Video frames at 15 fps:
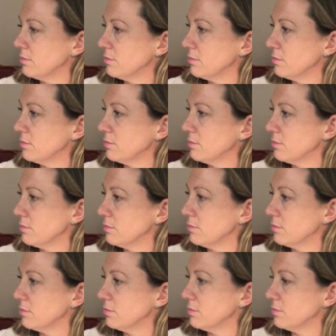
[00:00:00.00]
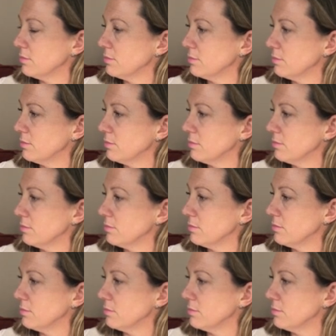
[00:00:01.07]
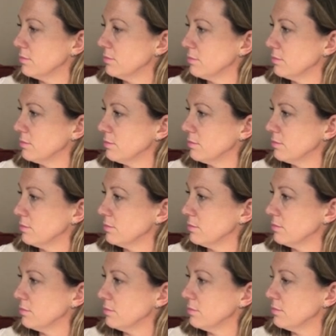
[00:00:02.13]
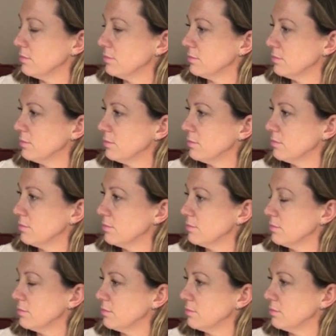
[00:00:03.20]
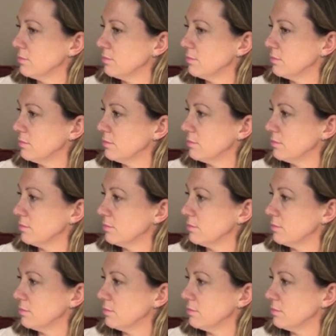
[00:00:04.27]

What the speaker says: The person shown says nothing.